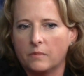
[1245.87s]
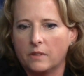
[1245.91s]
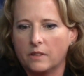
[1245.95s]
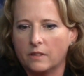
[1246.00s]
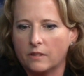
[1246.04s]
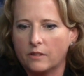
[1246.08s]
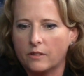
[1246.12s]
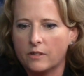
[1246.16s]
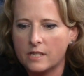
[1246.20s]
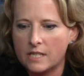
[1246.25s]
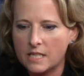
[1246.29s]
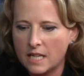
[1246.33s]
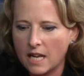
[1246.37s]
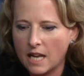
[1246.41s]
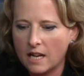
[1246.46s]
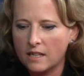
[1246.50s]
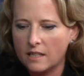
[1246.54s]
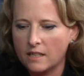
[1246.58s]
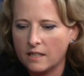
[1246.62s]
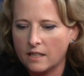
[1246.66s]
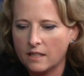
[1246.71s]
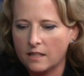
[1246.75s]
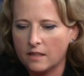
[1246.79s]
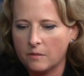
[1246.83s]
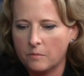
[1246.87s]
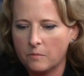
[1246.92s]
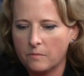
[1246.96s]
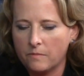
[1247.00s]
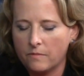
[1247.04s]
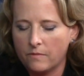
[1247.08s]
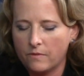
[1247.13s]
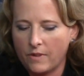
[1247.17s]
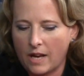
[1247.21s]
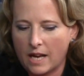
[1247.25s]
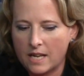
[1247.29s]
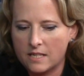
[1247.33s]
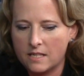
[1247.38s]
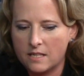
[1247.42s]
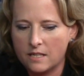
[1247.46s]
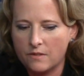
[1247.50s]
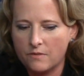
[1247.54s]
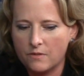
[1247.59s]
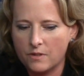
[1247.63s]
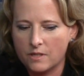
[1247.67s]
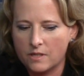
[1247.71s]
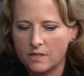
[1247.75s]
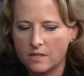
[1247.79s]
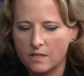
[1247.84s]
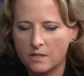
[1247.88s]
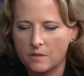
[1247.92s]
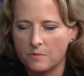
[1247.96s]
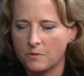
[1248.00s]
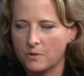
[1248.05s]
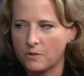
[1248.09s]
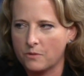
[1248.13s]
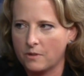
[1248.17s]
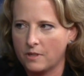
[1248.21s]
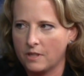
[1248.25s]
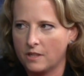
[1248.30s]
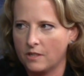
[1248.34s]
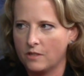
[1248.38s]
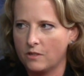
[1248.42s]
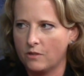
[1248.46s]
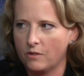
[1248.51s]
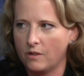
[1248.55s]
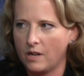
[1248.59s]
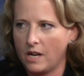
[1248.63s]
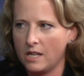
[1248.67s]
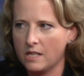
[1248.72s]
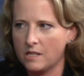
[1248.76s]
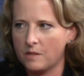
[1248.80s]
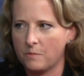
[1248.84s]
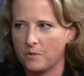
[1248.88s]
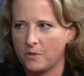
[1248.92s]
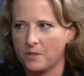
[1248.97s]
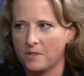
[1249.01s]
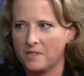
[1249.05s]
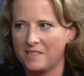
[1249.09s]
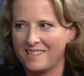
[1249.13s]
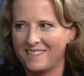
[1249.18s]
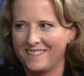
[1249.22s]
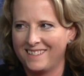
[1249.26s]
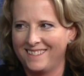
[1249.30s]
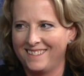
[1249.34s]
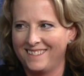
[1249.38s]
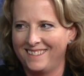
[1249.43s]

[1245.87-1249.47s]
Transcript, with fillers: in Christianity and the vast differences between the two gospels,